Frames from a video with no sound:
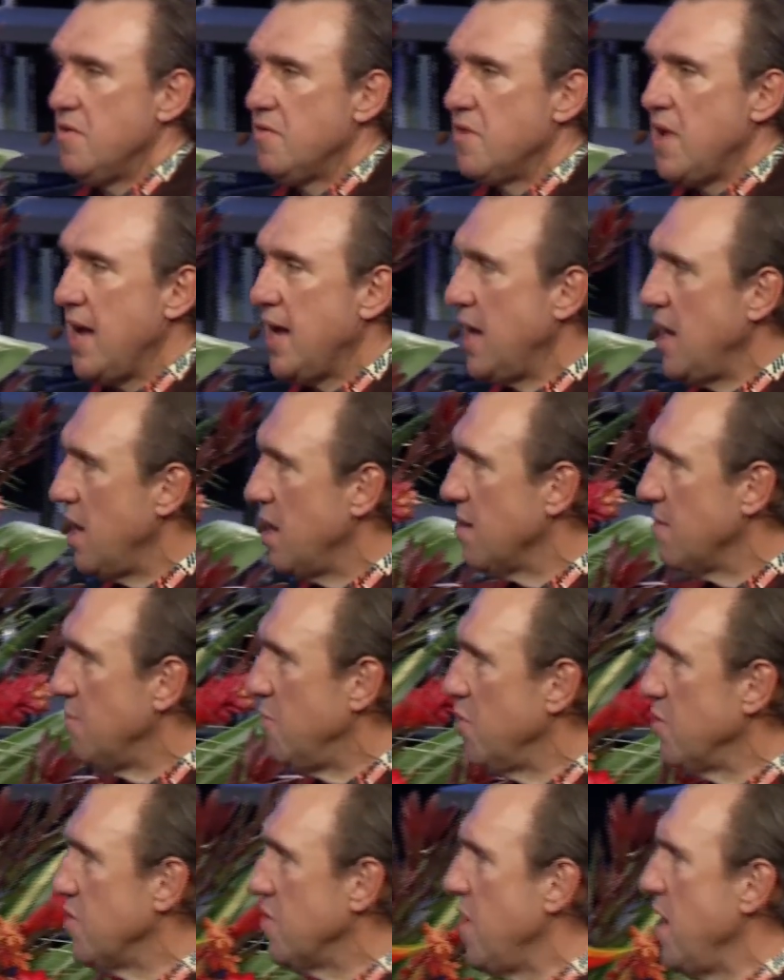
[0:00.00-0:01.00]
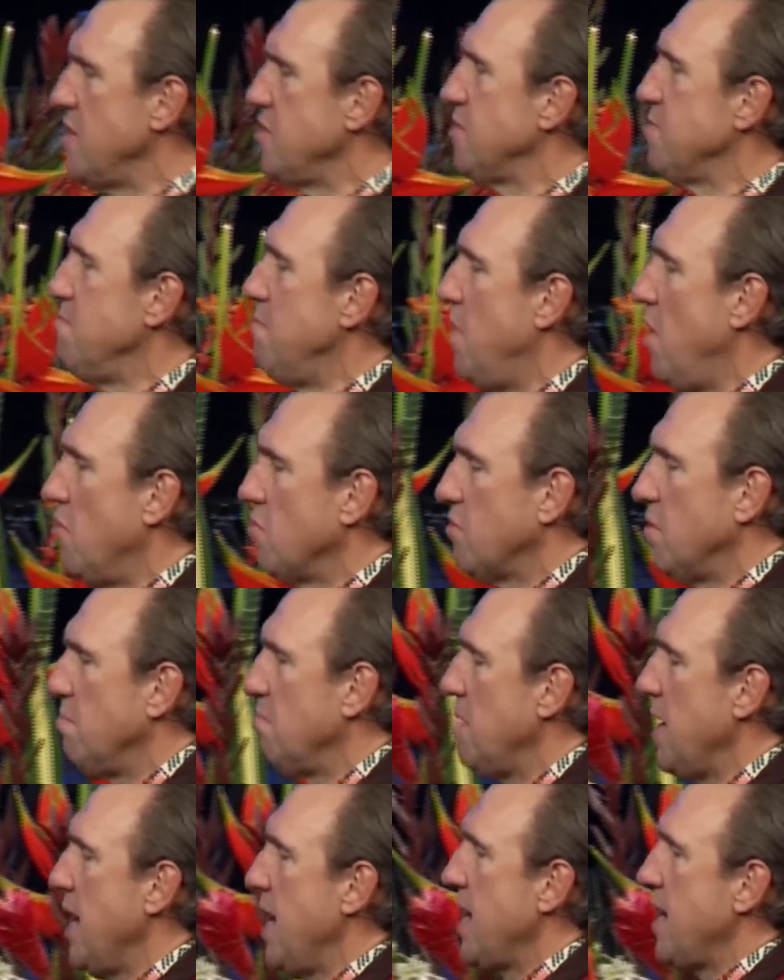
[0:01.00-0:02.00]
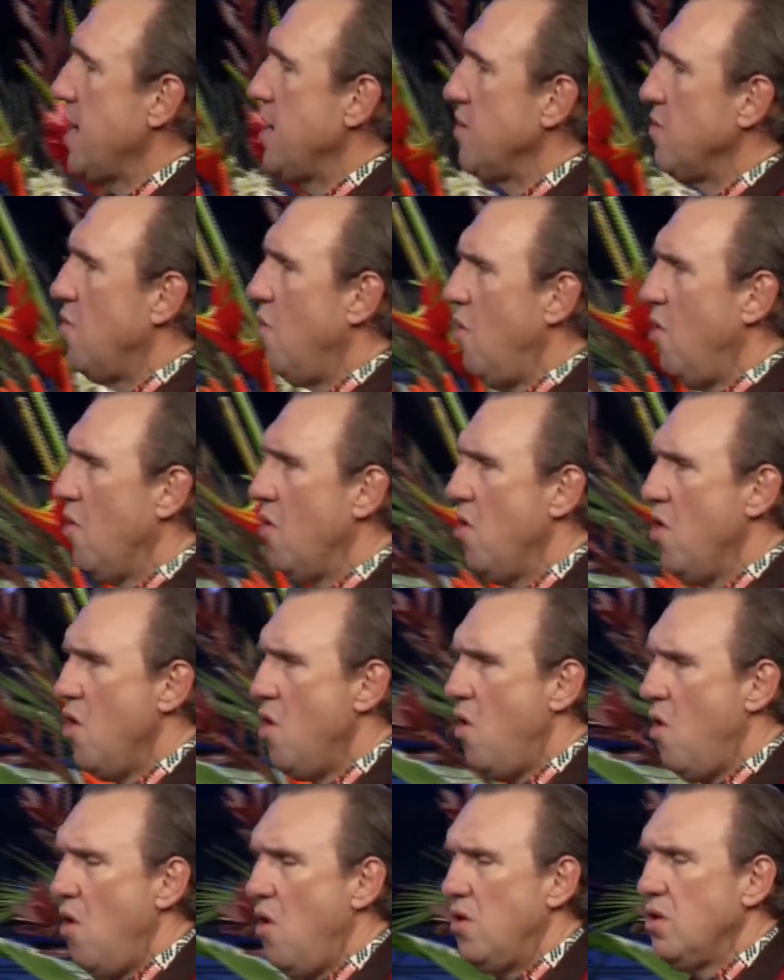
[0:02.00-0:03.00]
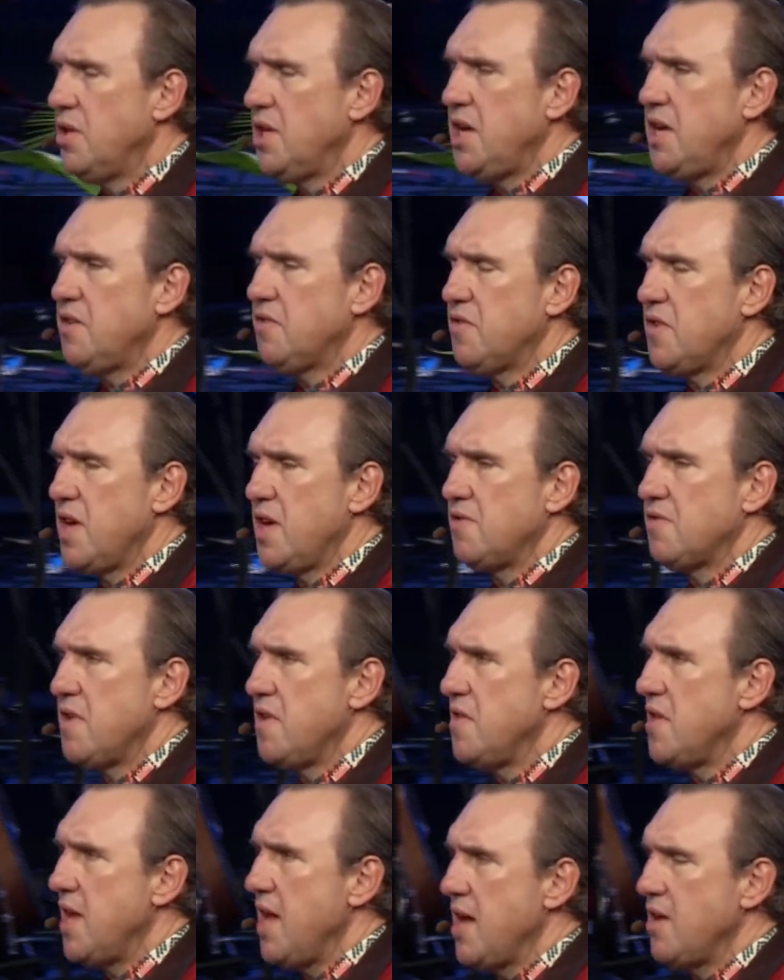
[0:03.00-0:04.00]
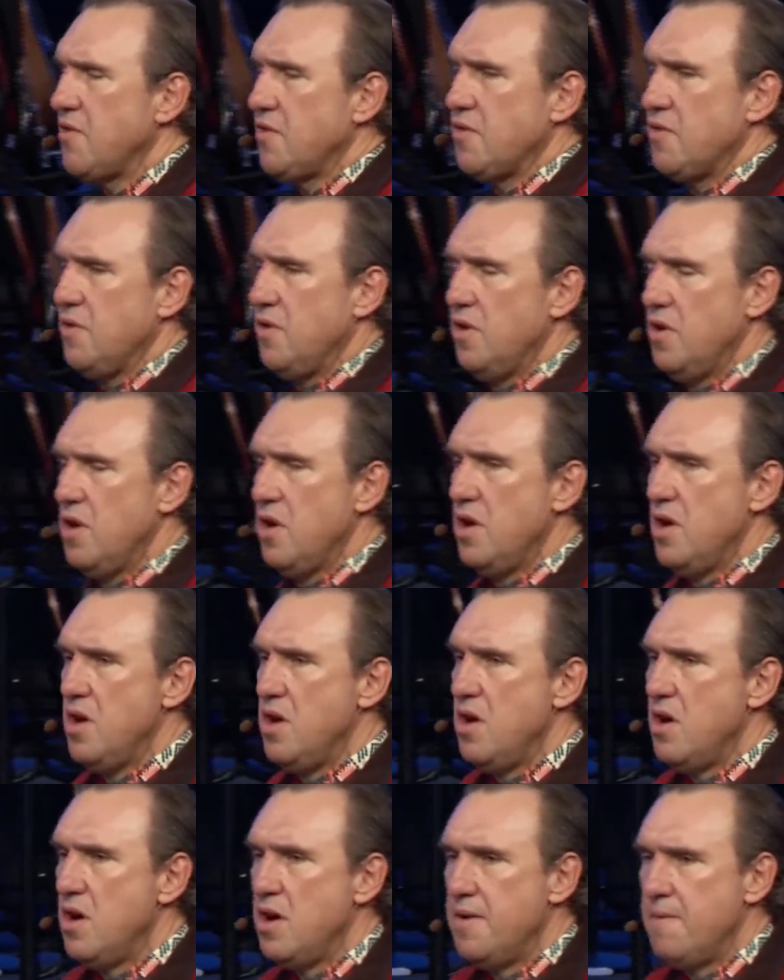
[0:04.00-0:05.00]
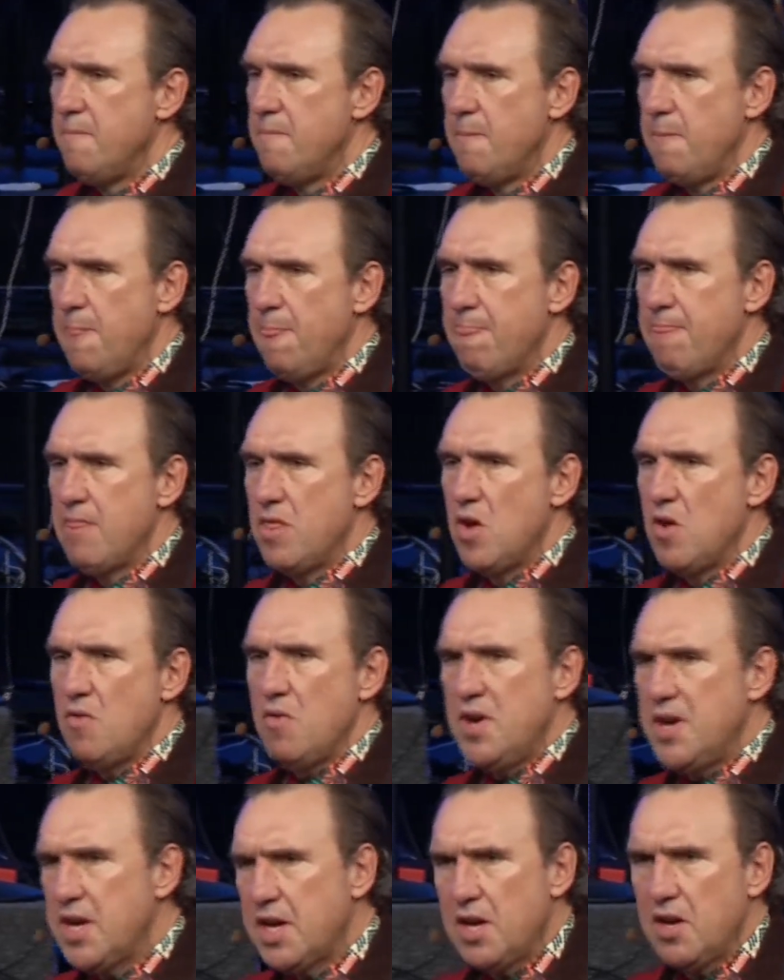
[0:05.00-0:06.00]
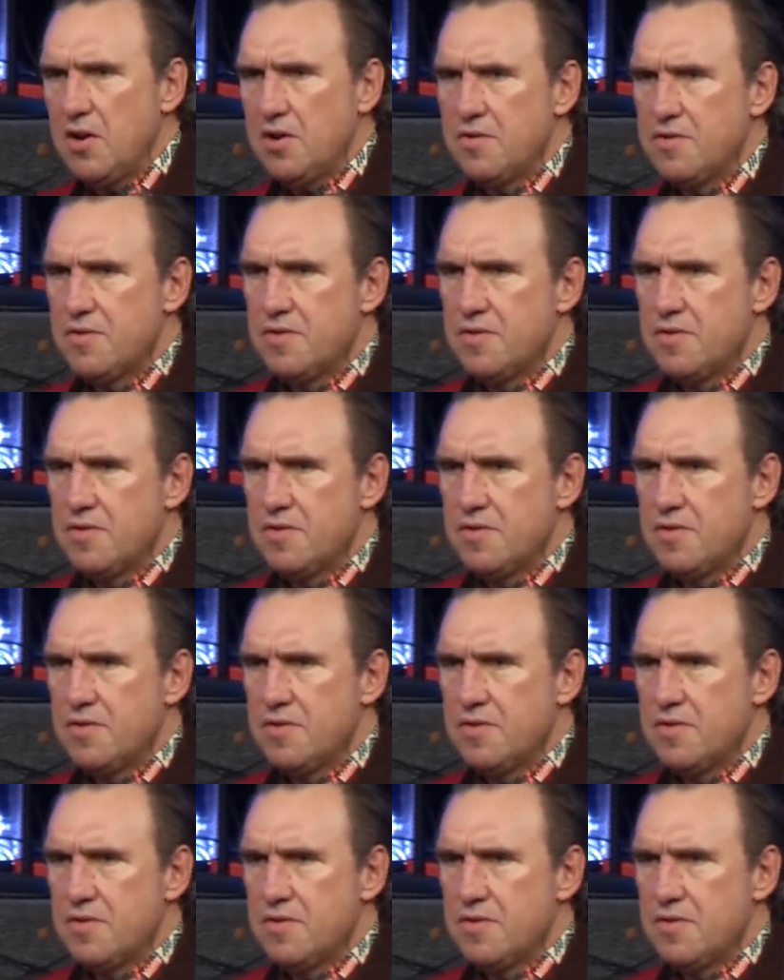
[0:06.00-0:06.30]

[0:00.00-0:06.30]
taking a little boy's lunch, multiplying it, all, all these things in the natural are ridiculous.